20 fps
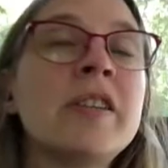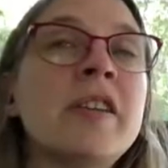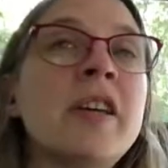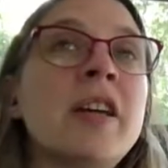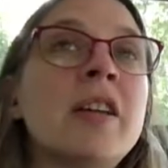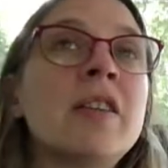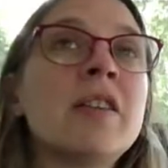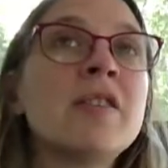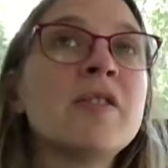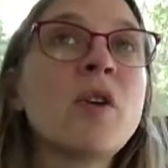to
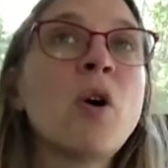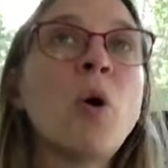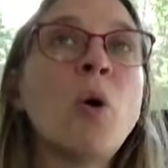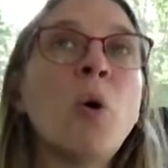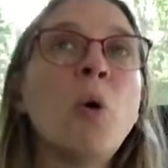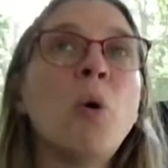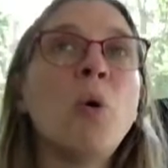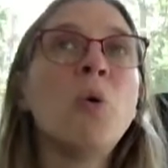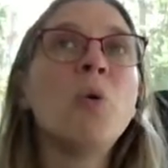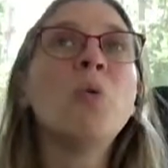take this
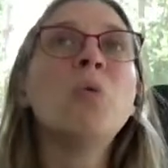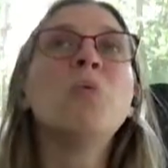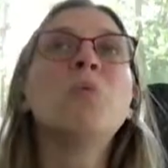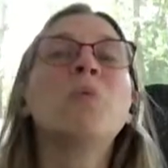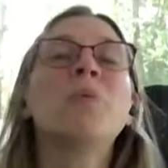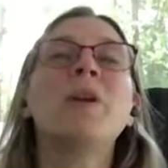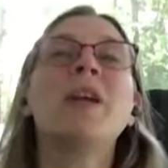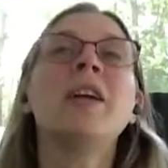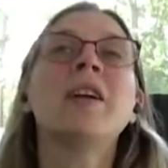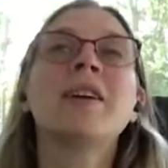whole
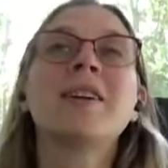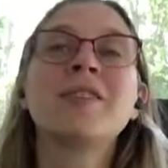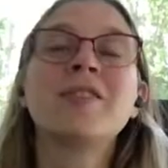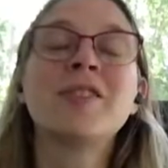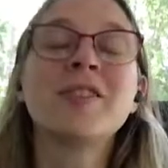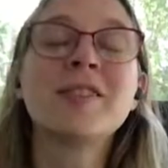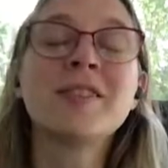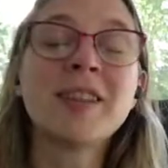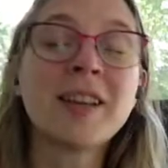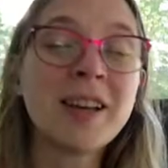week
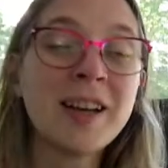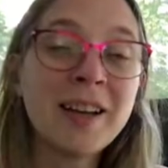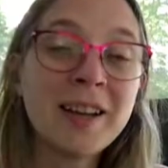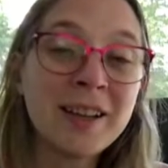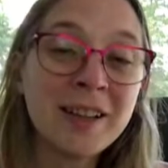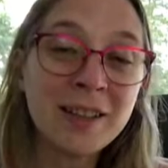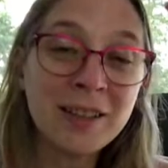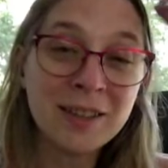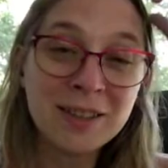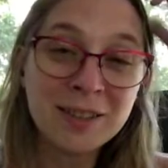just to
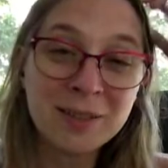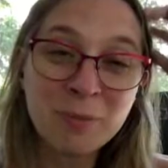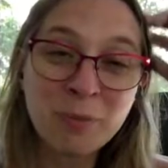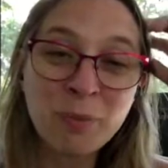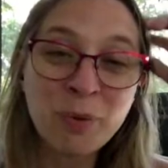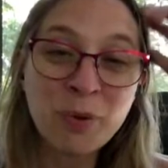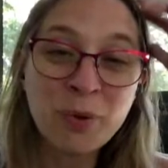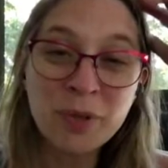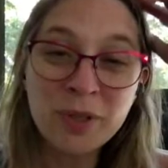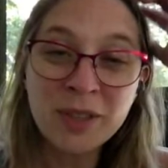kind of
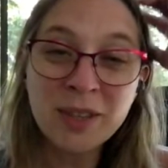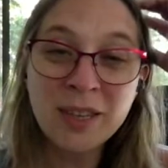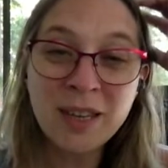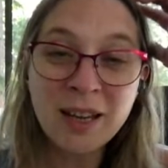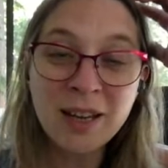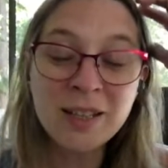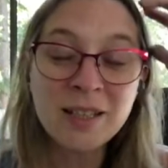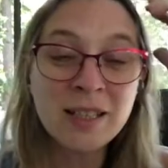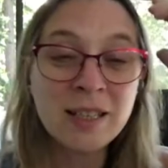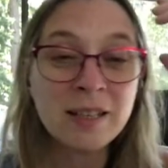put
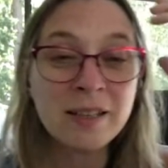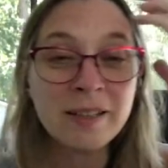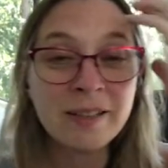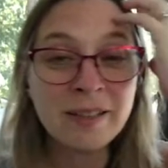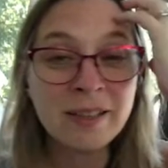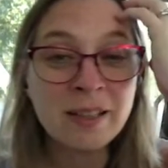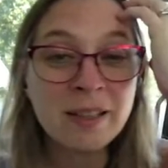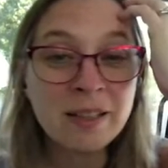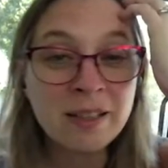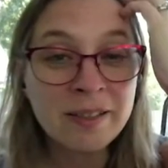the
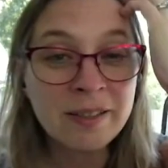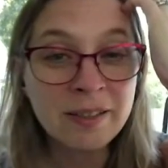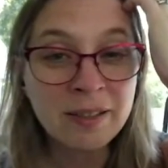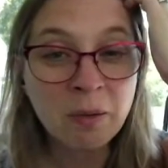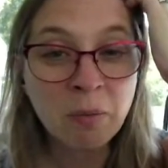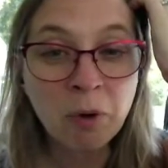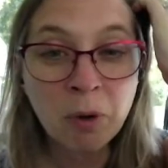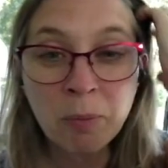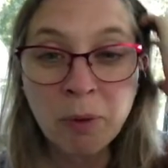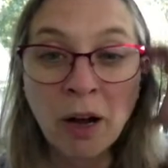ideas in the
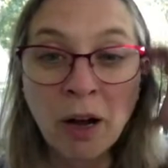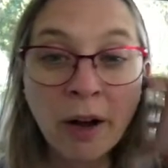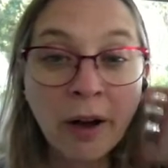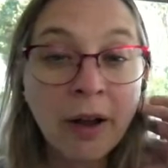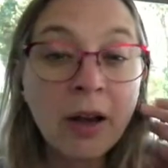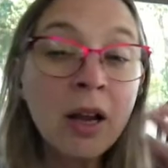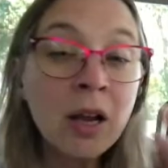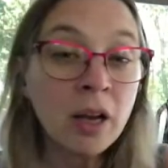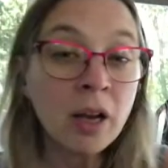simmer pot.